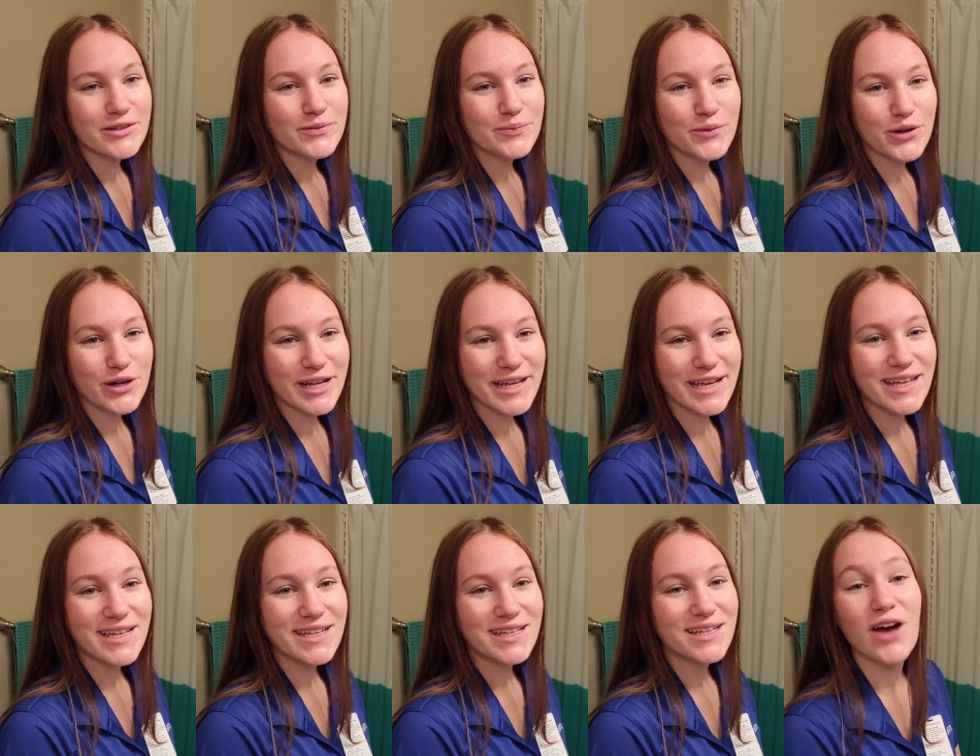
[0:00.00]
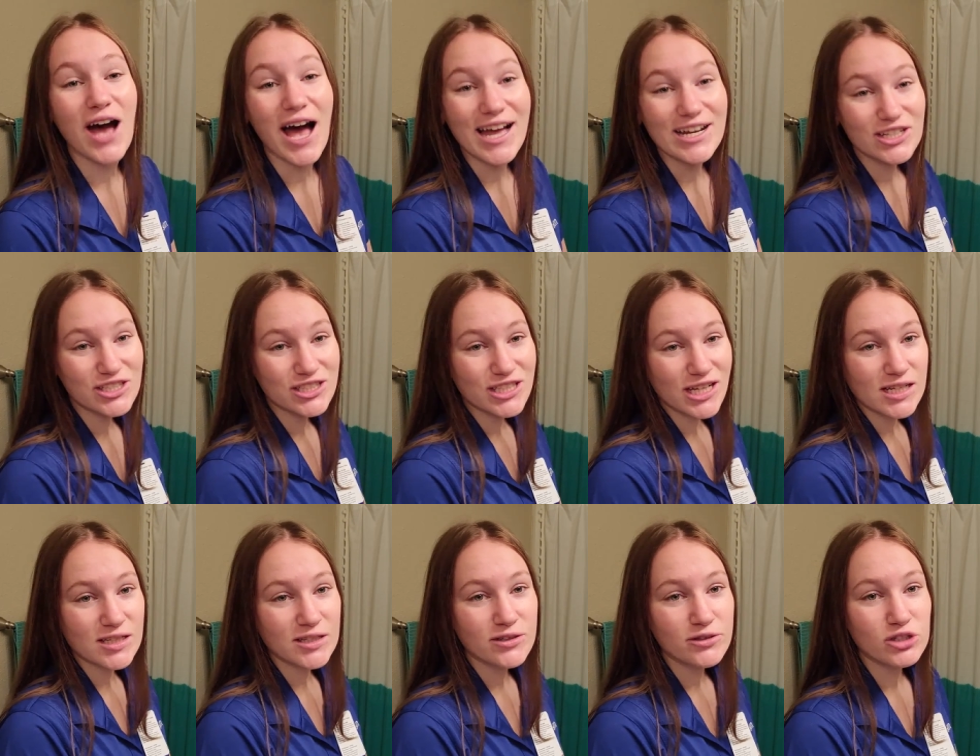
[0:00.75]
Good morning. So I just
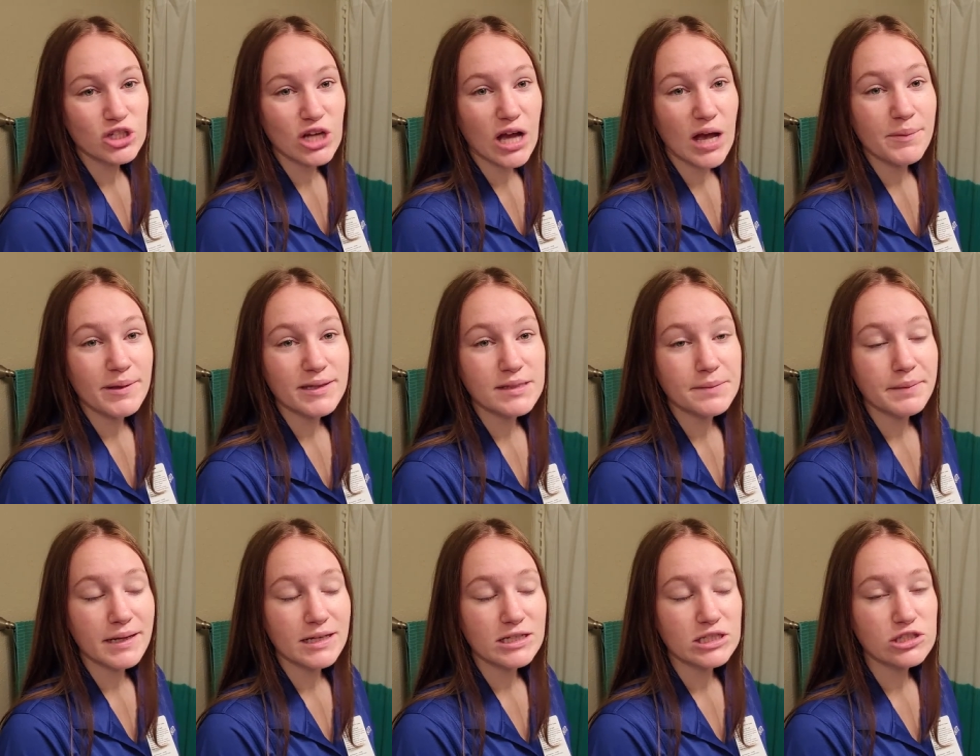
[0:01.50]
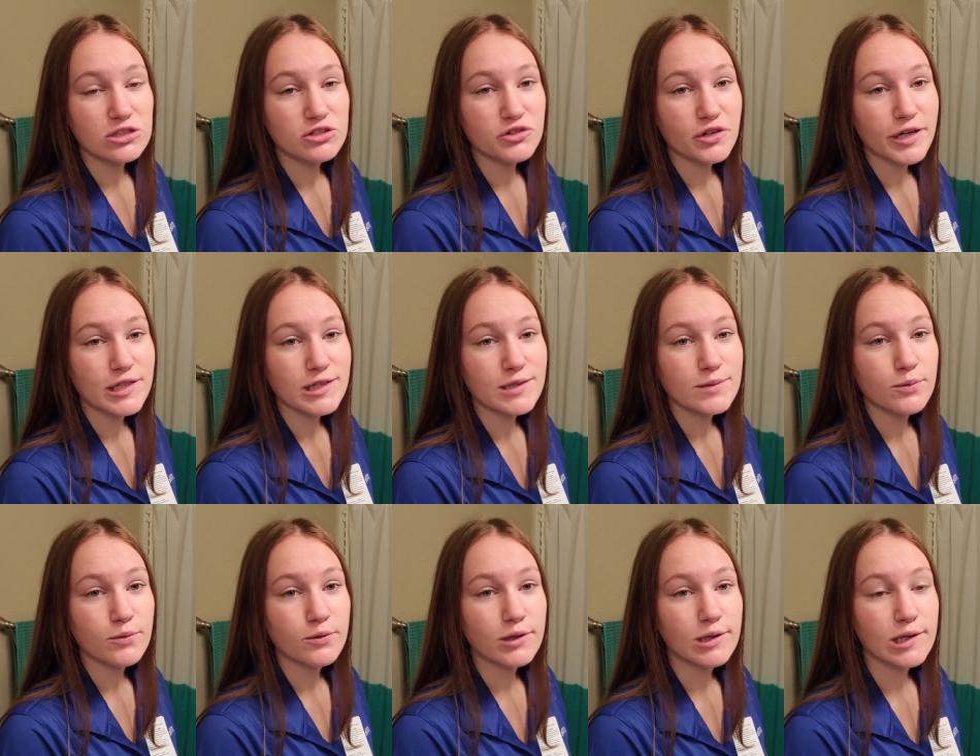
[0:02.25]
got a new job as a patient
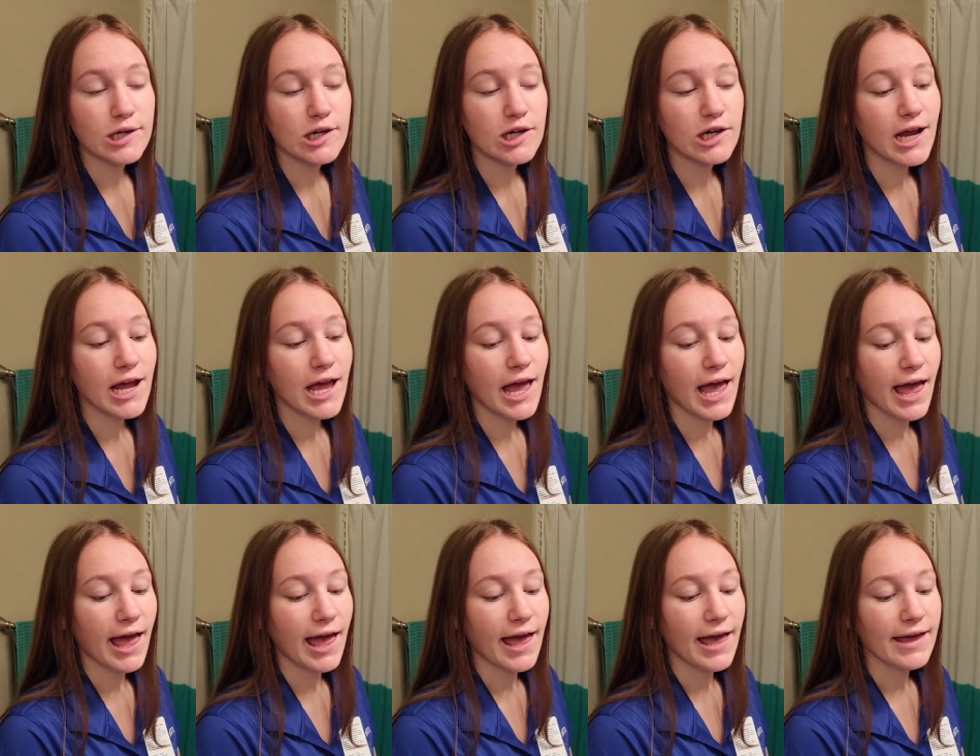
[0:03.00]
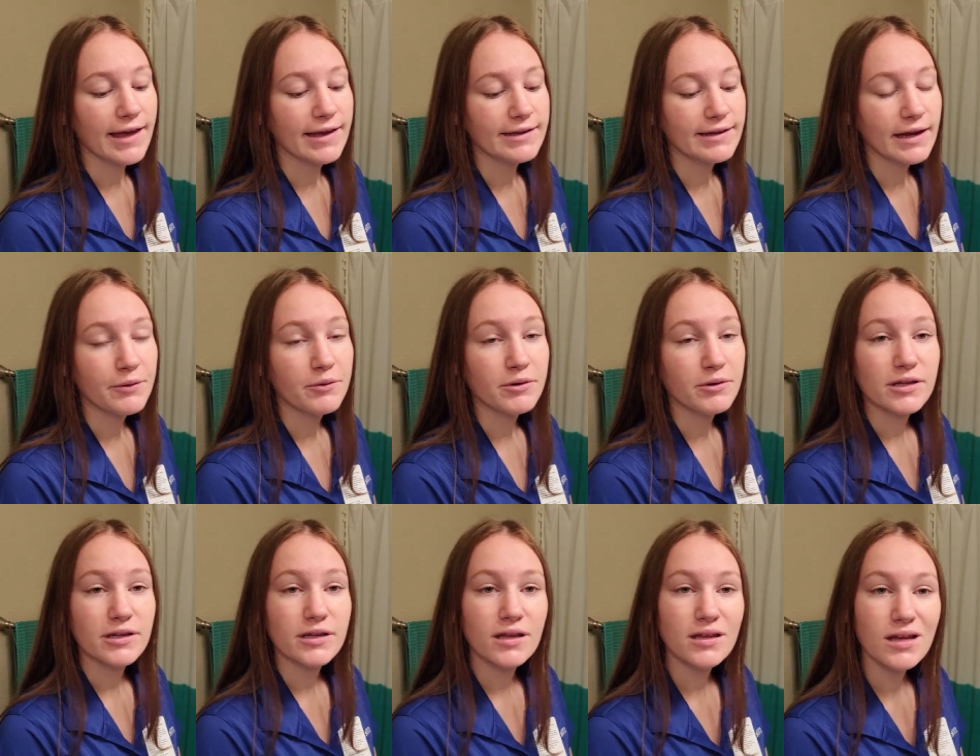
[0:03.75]
transporter and I
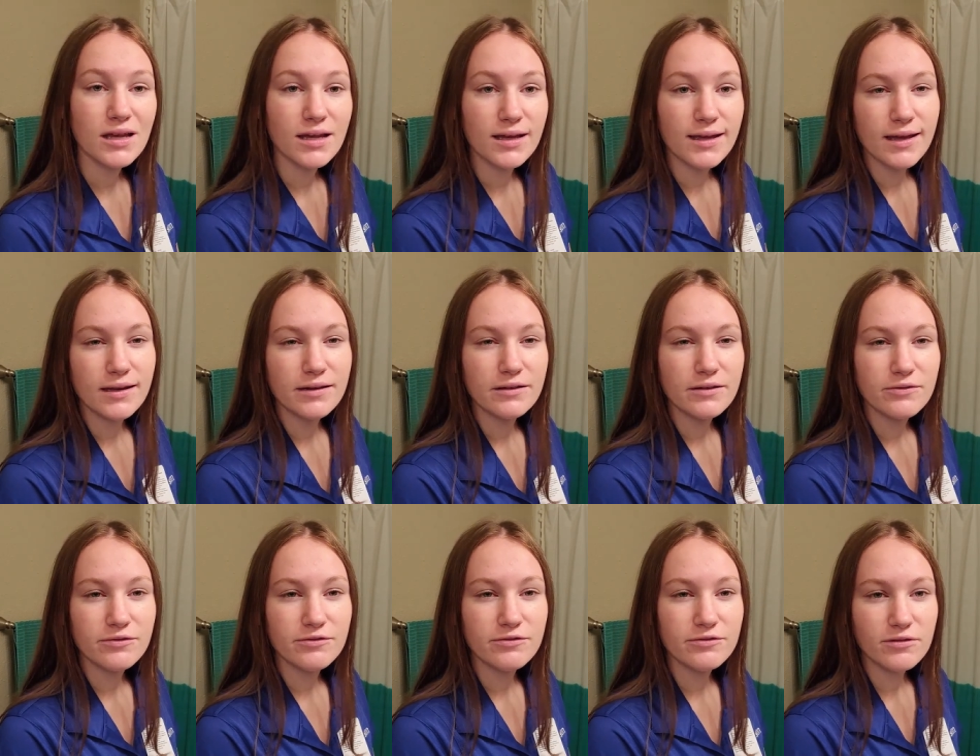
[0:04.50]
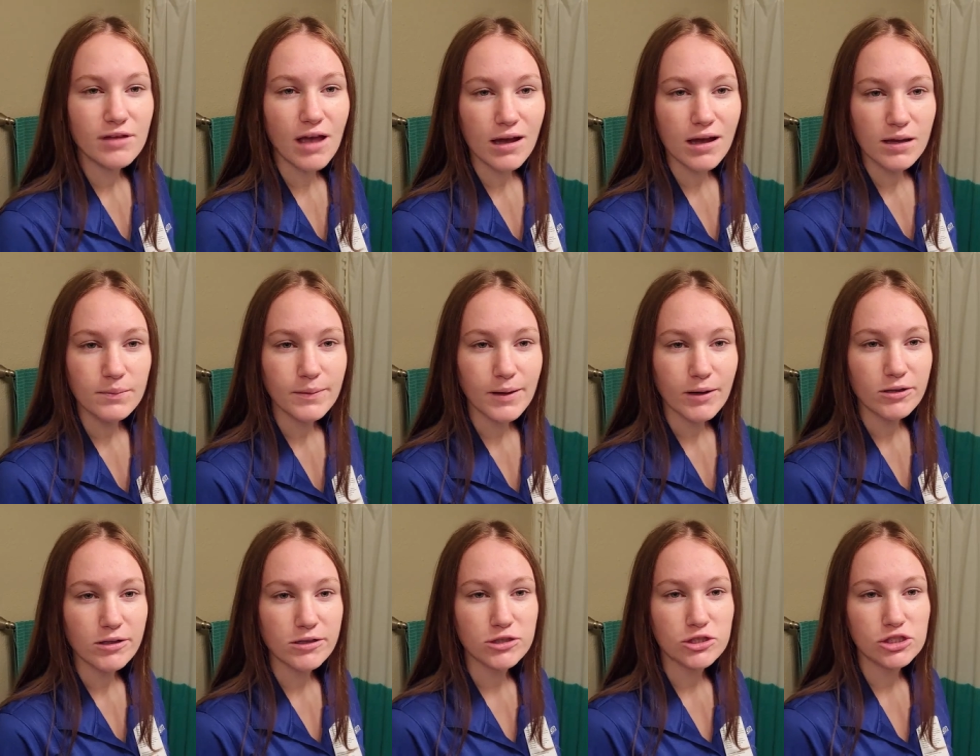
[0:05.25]
wanted to kind of talk
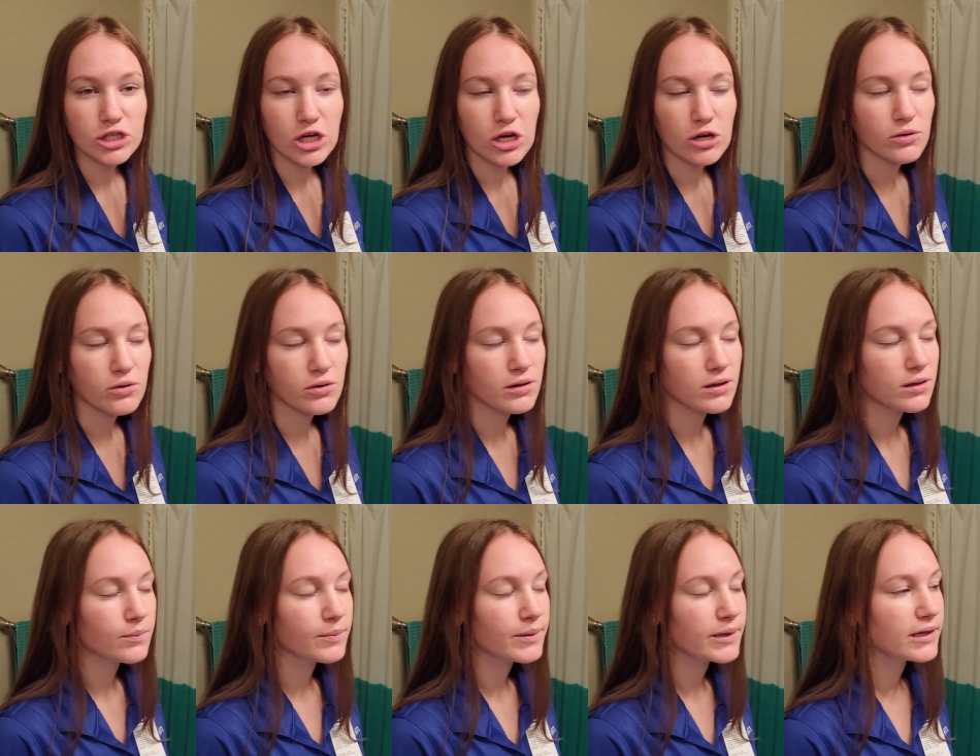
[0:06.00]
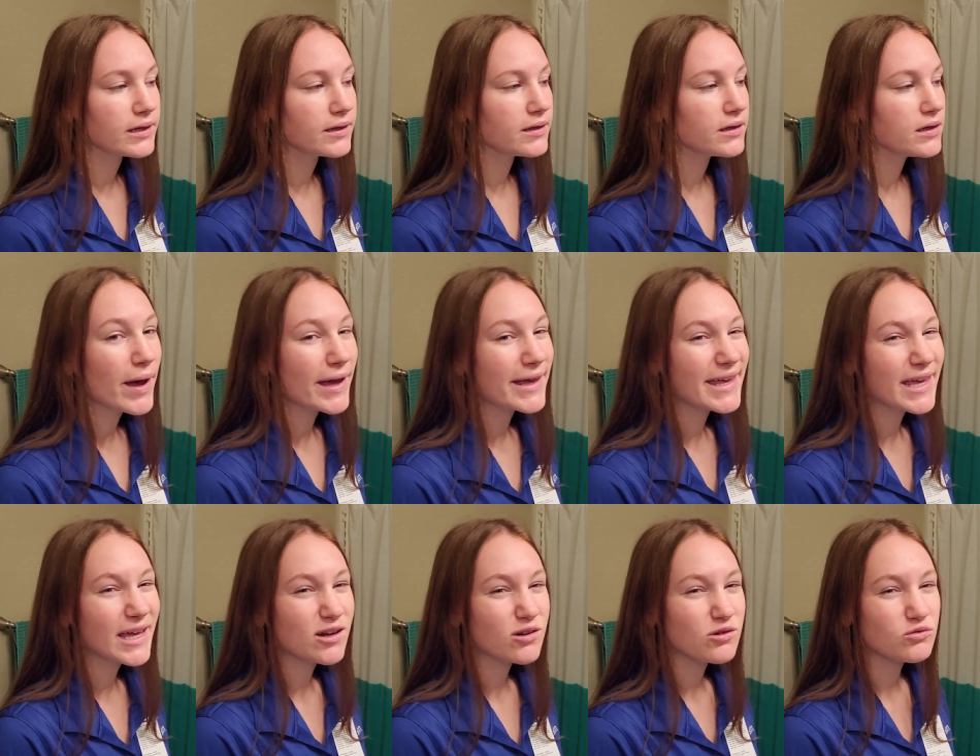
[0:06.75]
about it and show a little bit. I
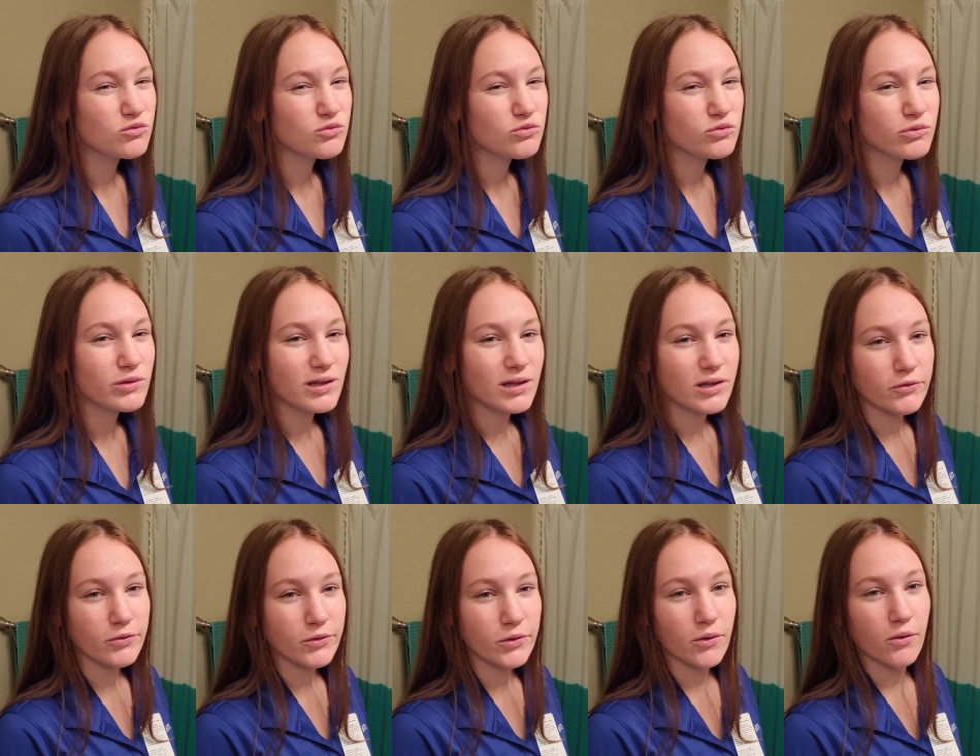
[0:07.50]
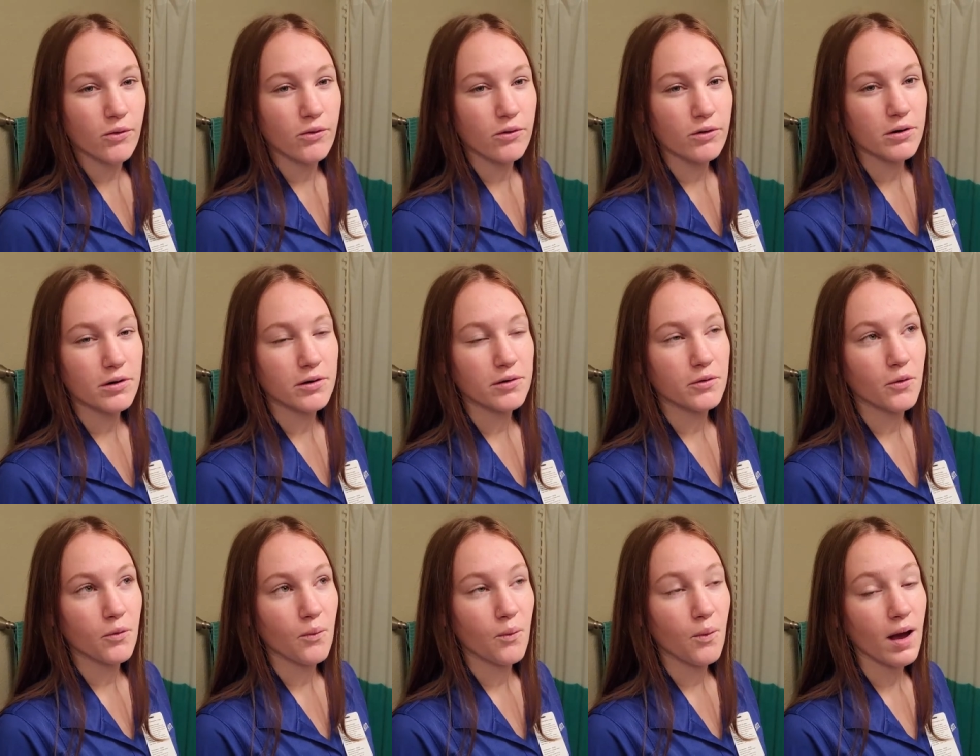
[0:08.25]
can't really
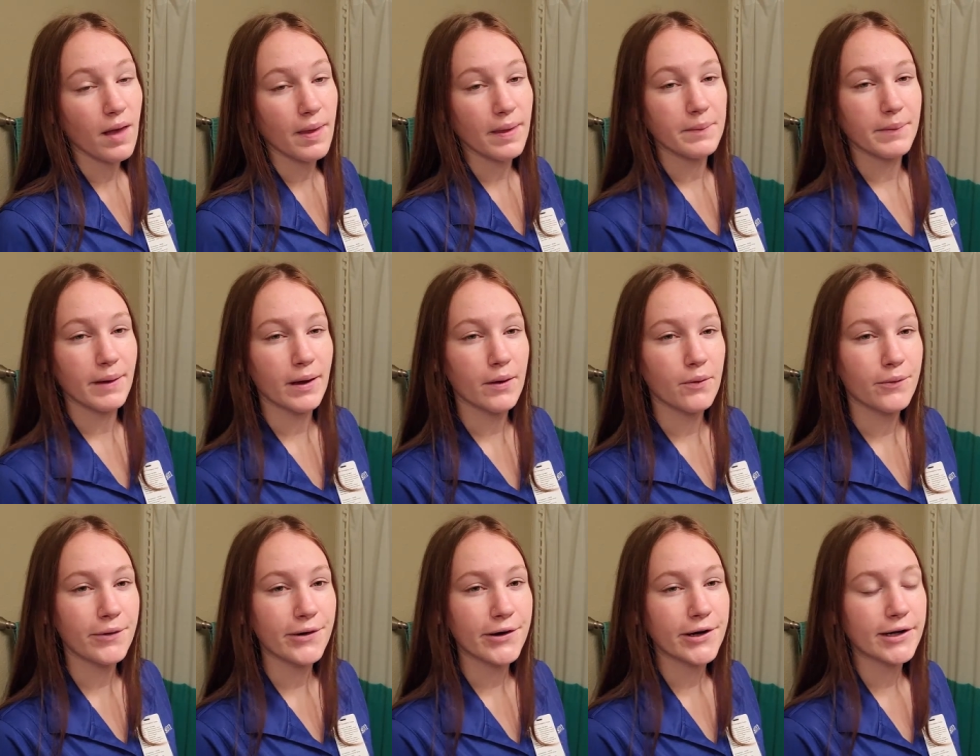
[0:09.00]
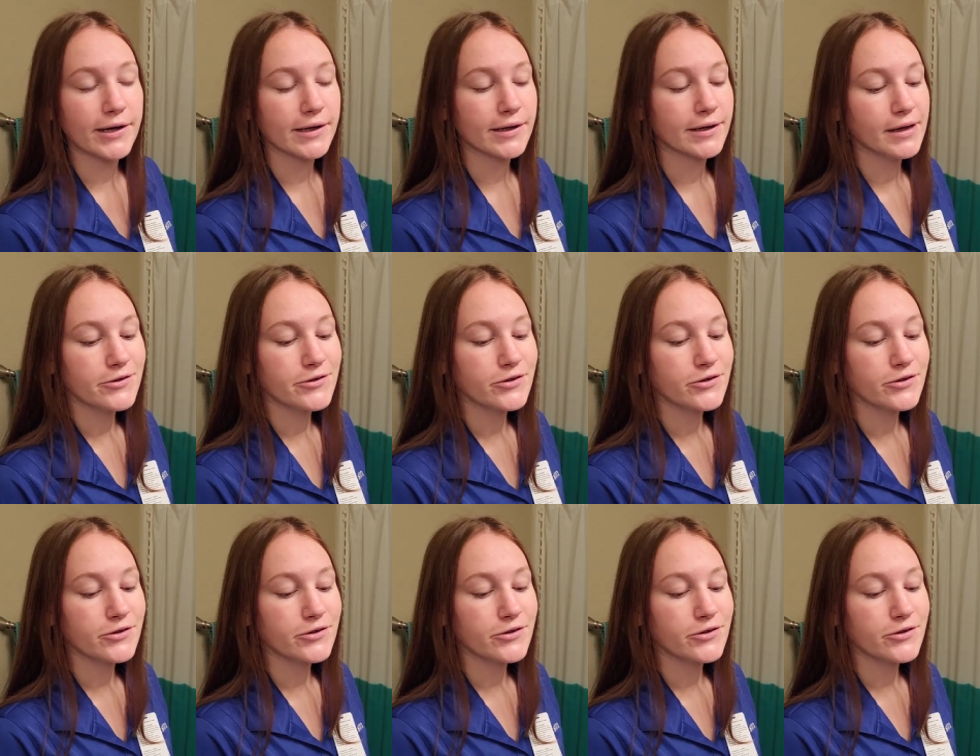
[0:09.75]
record while I'm at work.